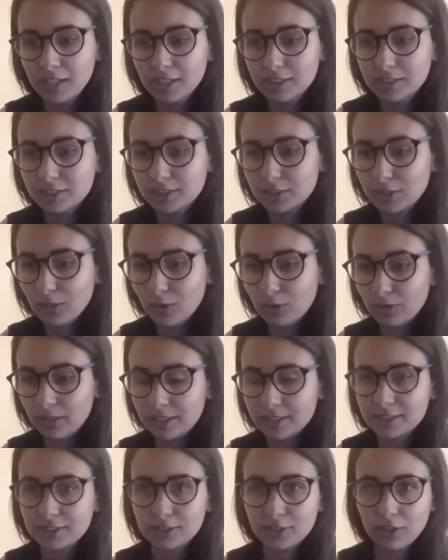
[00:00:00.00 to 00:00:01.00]
So
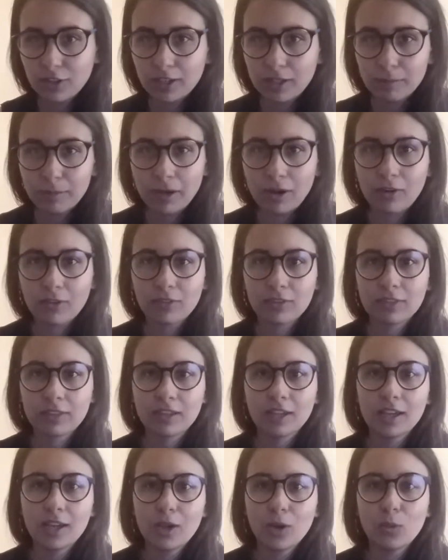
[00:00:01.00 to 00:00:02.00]
let's talk about
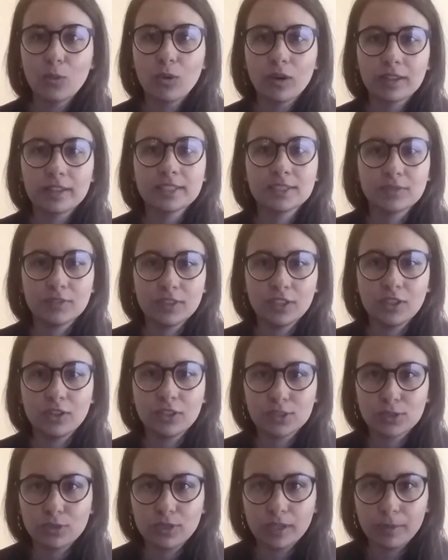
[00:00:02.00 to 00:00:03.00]
what this video
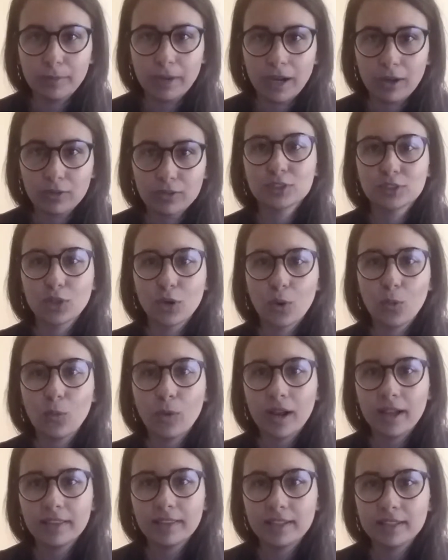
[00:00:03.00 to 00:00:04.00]
is really about. So
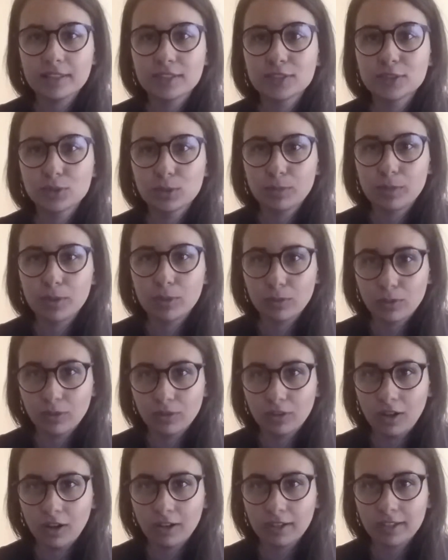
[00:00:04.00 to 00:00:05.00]
why did
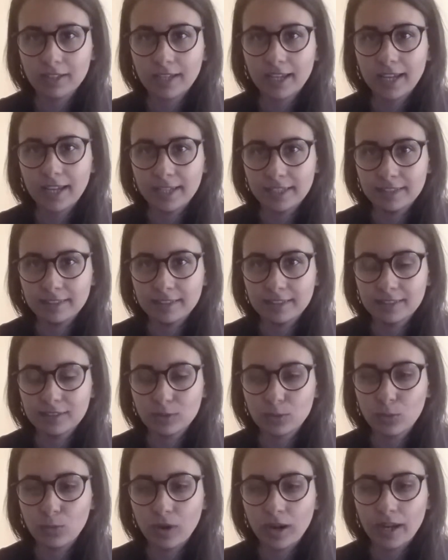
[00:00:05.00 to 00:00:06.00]
Superwholock
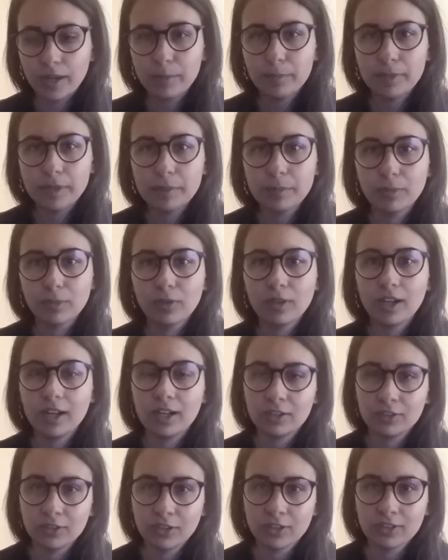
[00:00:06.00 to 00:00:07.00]
ended? Why people
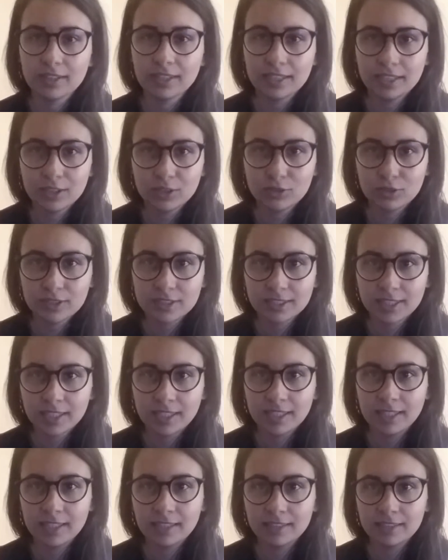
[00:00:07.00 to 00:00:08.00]
are not
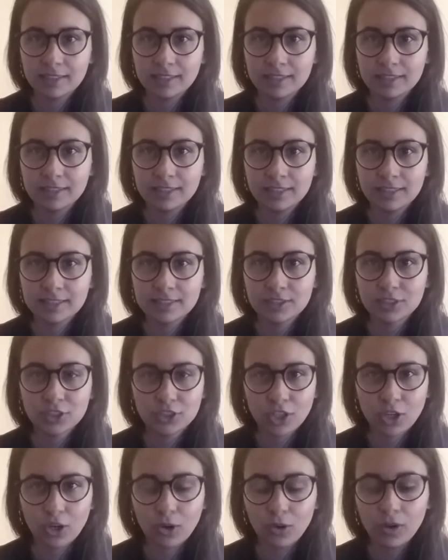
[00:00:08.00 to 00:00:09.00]
interested in this
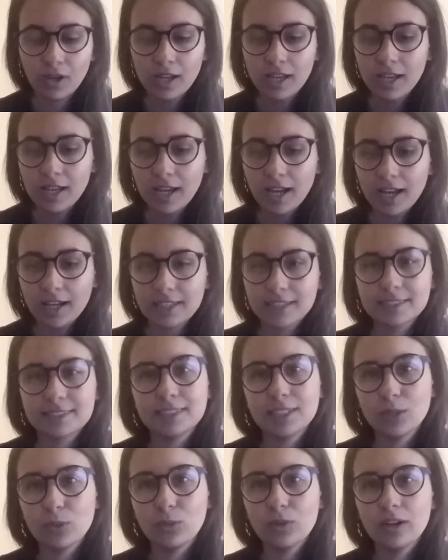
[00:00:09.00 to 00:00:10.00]
show as
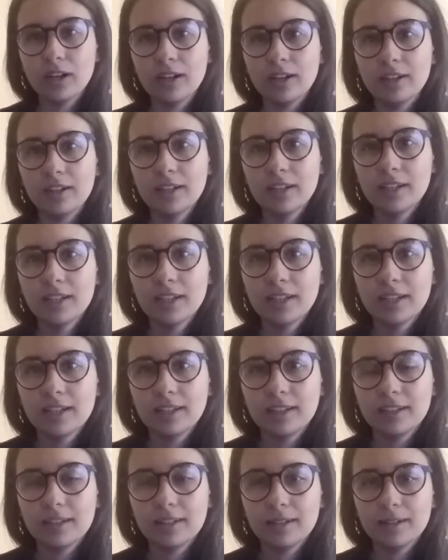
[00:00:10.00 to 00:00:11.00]
they were
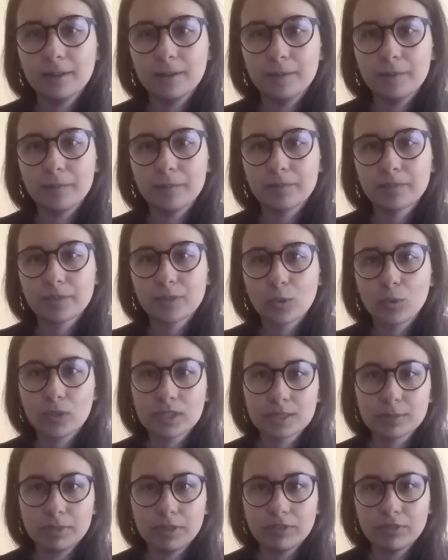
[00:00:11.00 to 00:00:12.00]

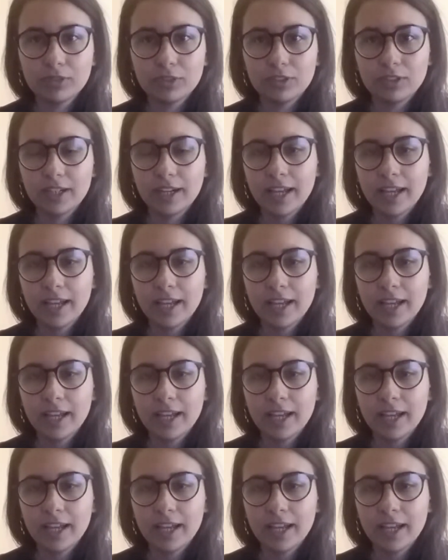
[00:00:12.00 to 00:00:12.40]
once before,